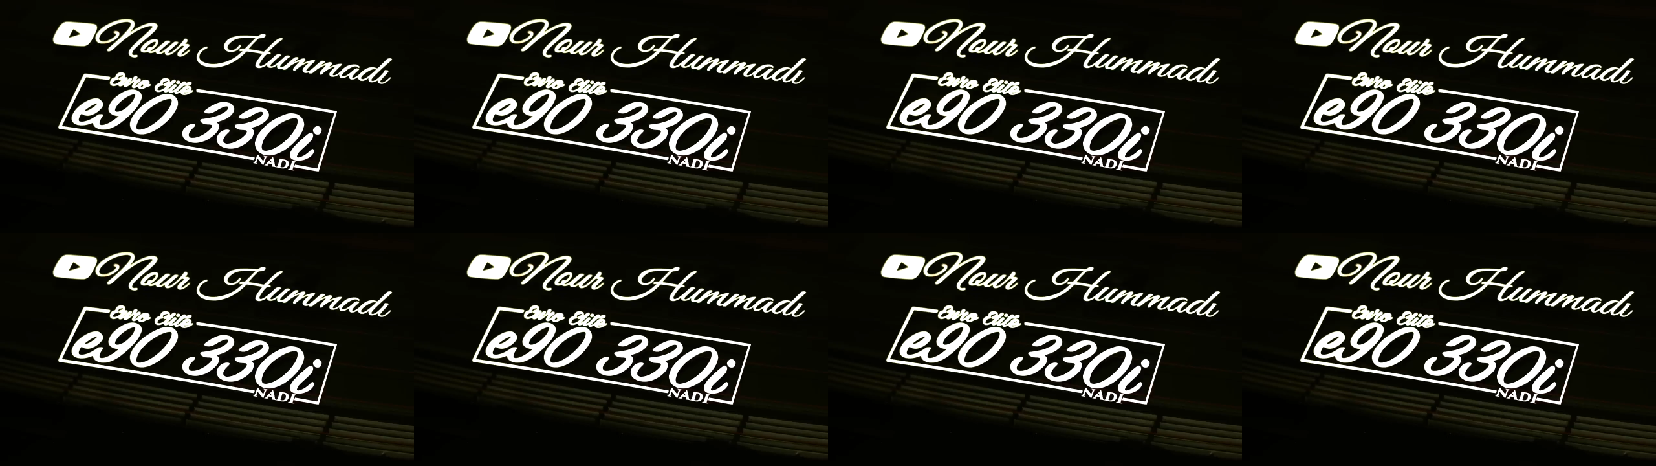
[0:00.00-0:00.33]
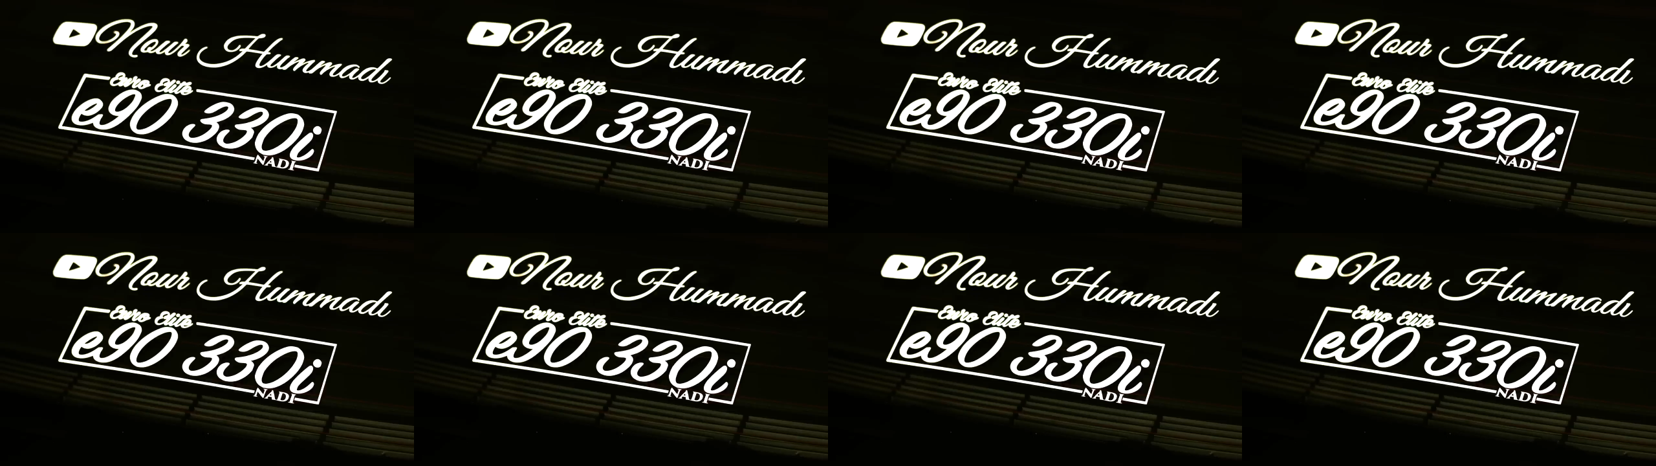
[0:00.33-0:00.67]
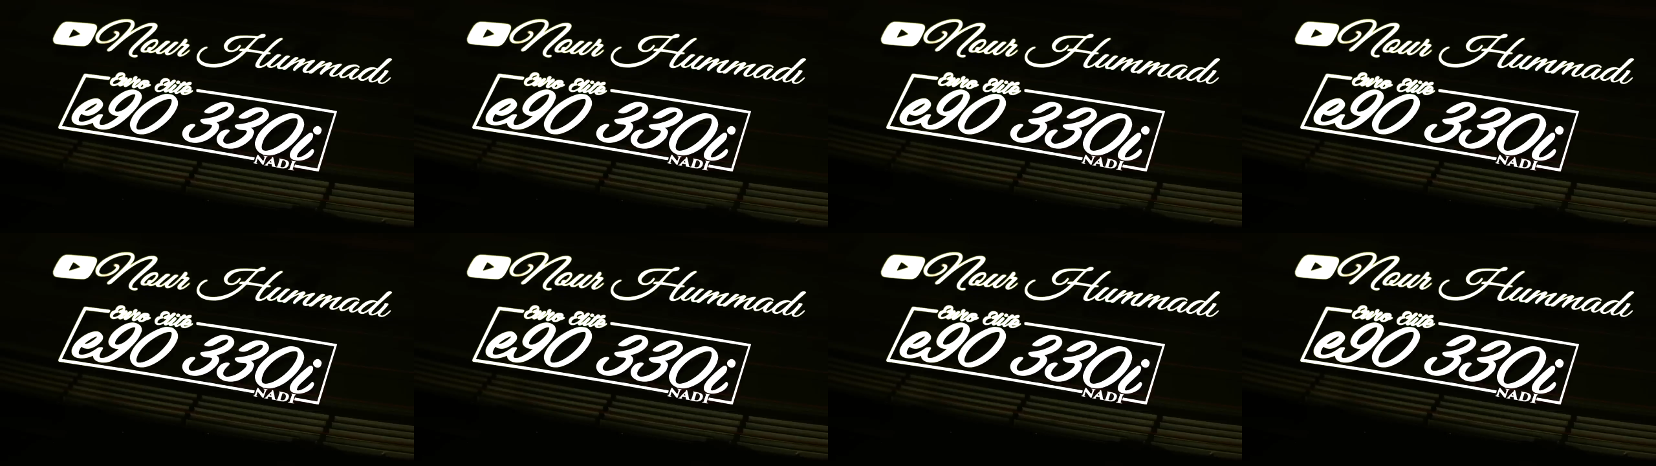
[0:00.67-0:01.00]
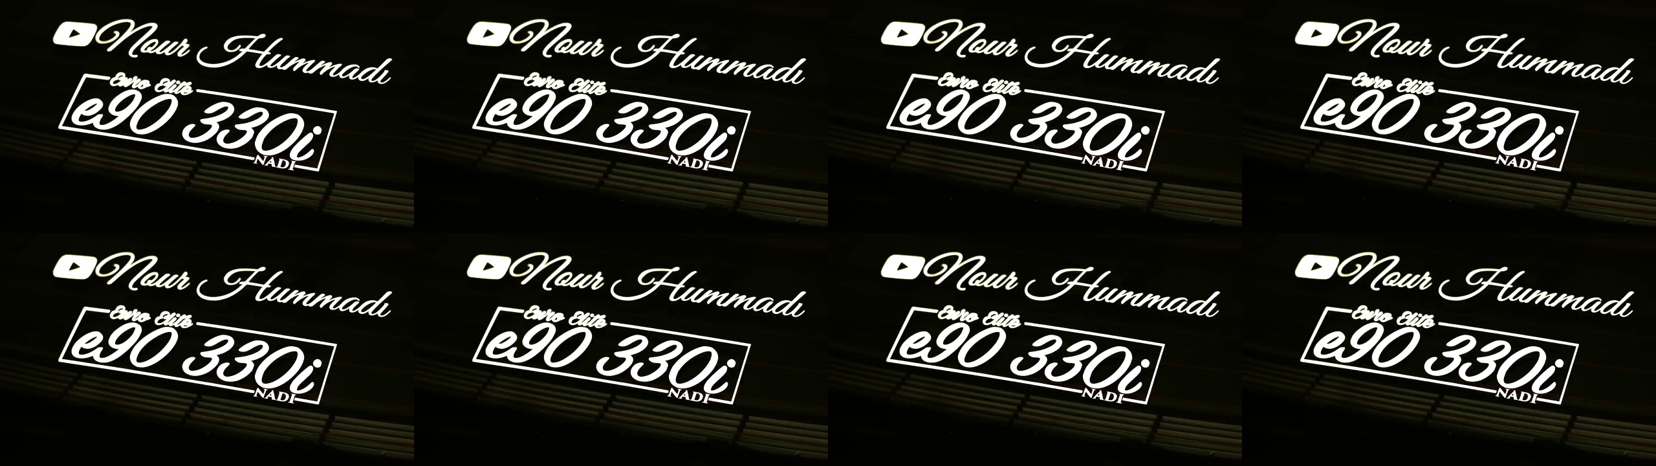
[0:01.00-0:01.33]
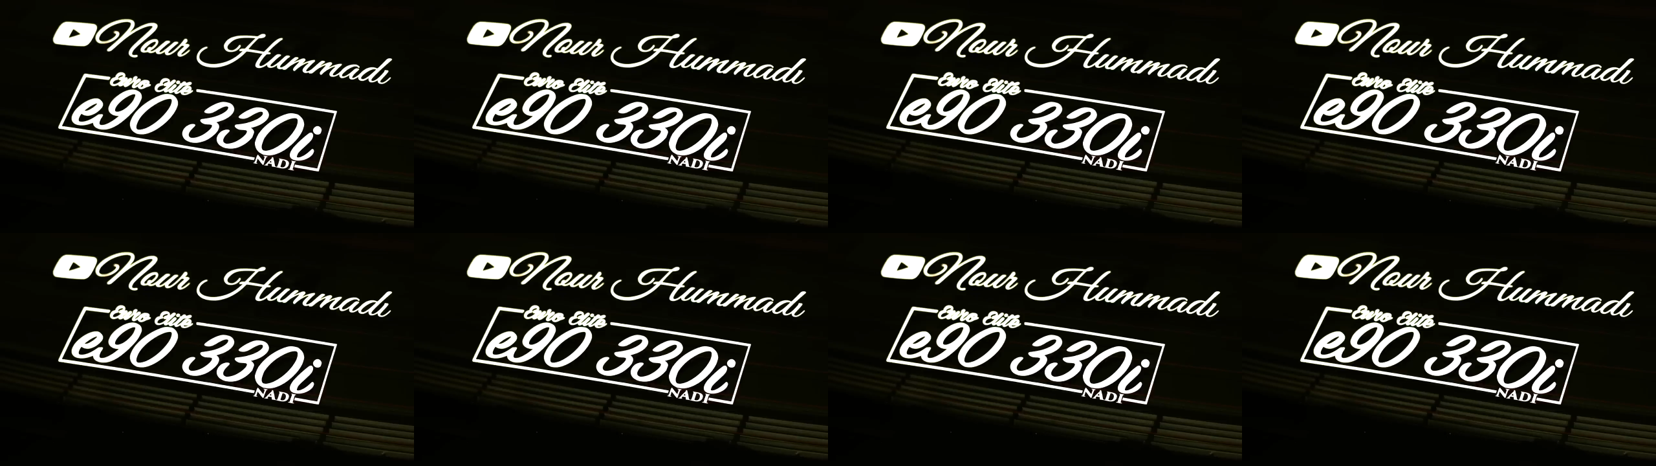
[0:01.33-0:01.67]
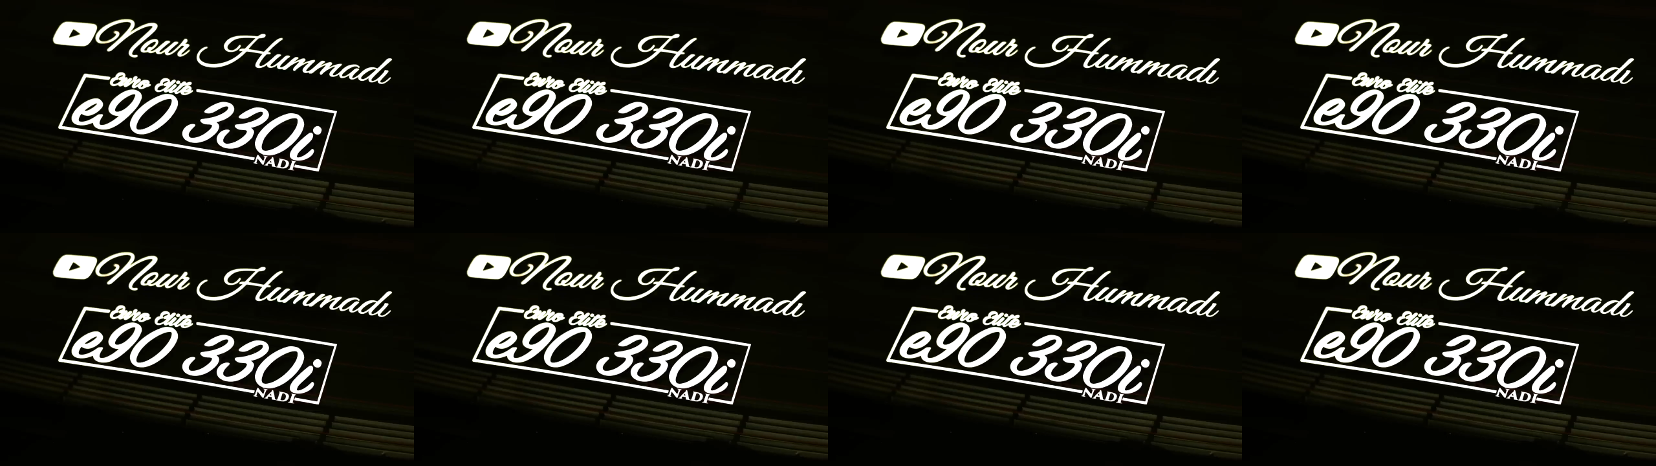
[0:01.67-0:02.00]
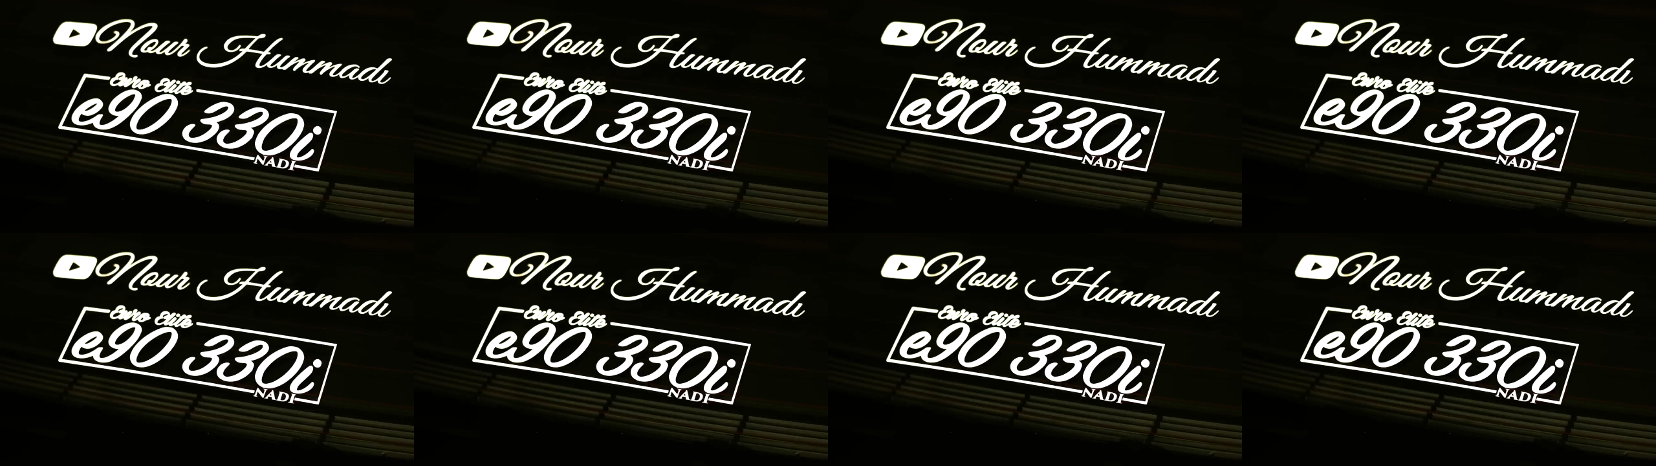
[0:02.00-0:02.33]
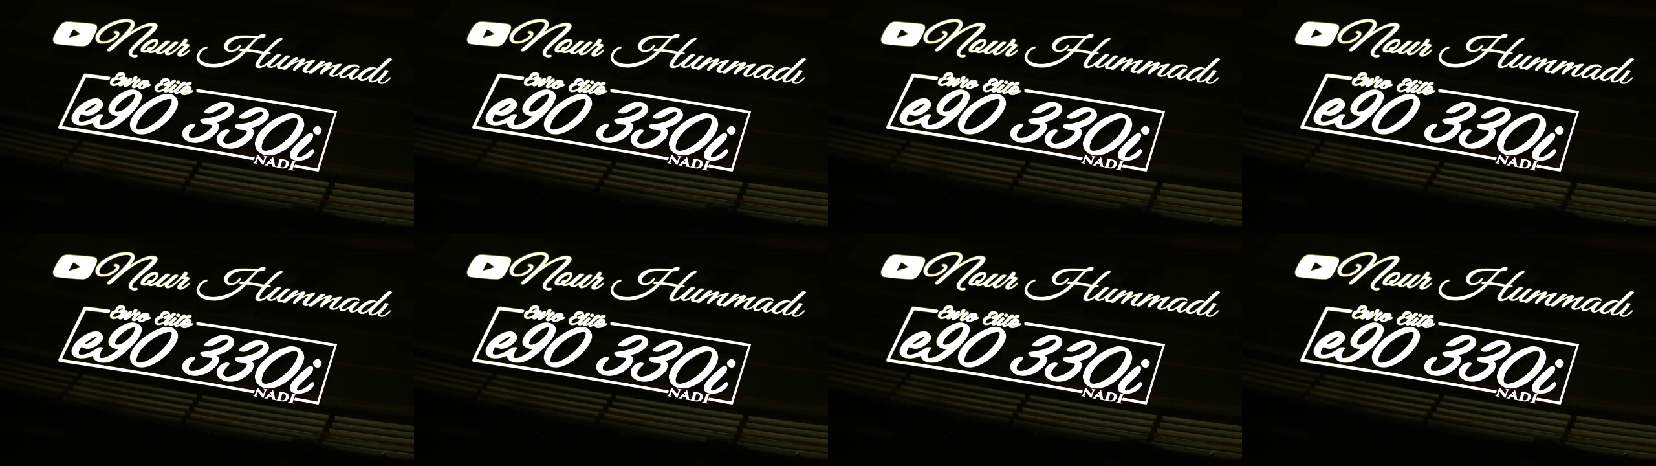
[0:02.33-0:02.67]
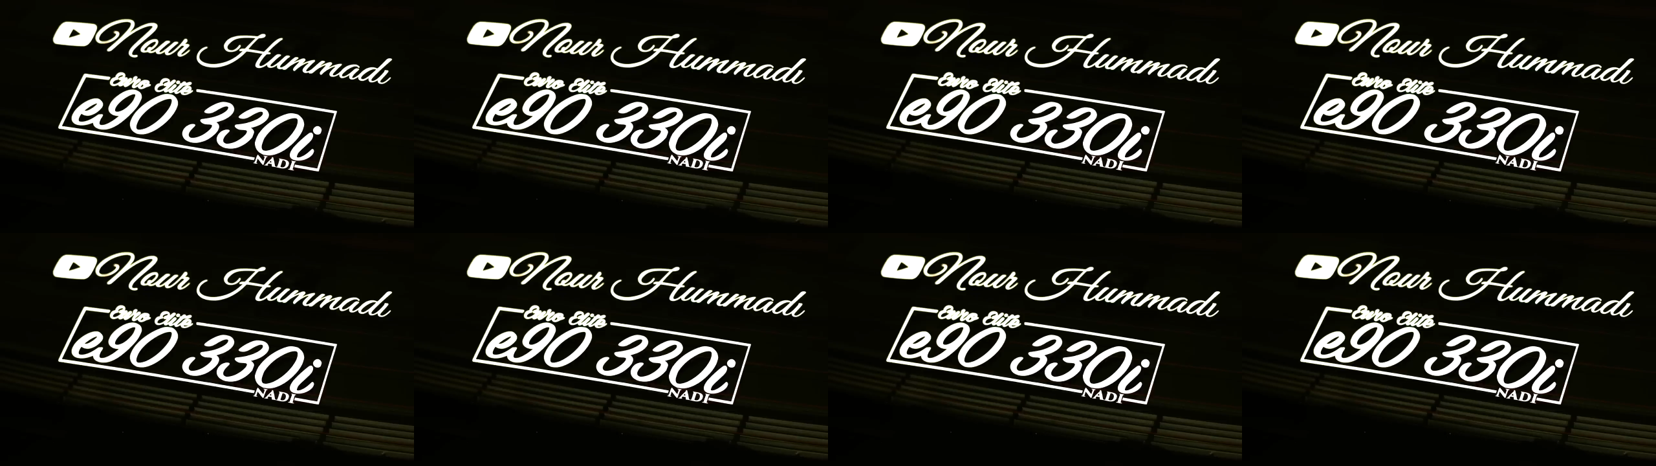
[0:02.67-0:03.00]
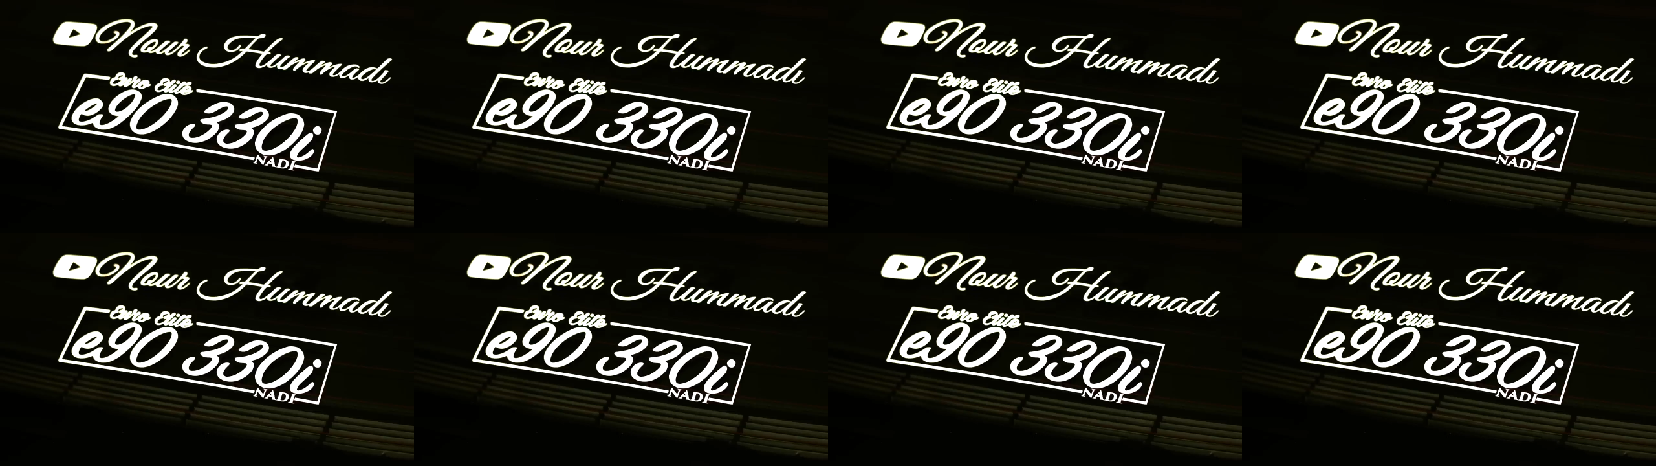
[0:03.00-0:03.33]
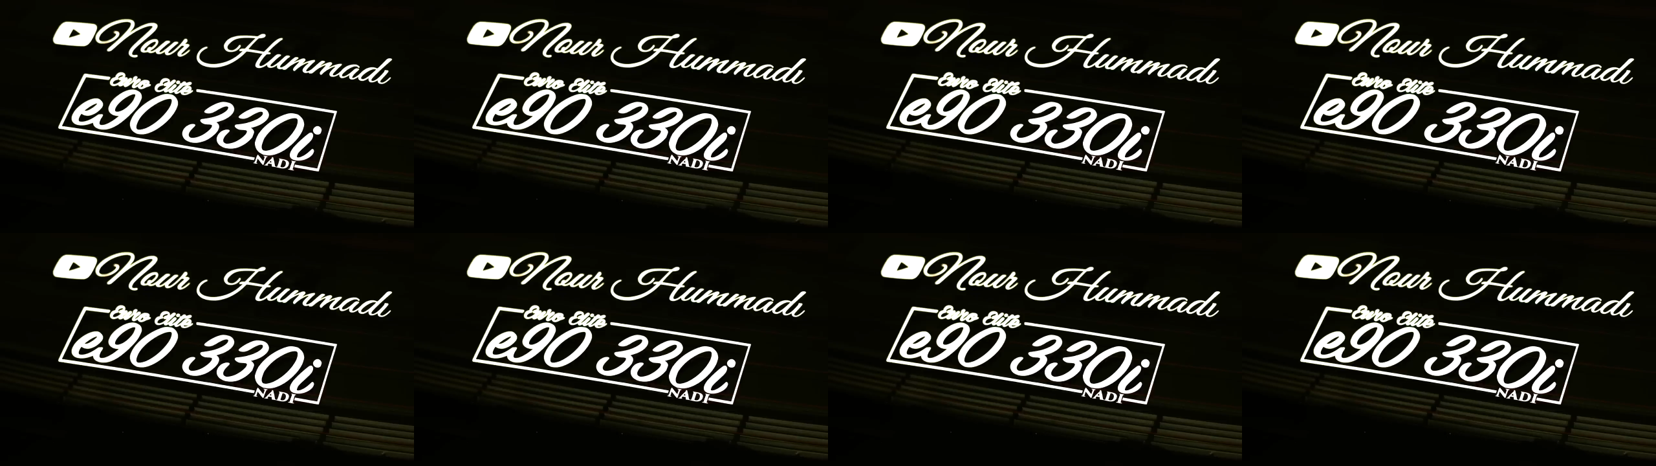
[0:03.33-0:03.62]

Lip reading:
(no speaker visible)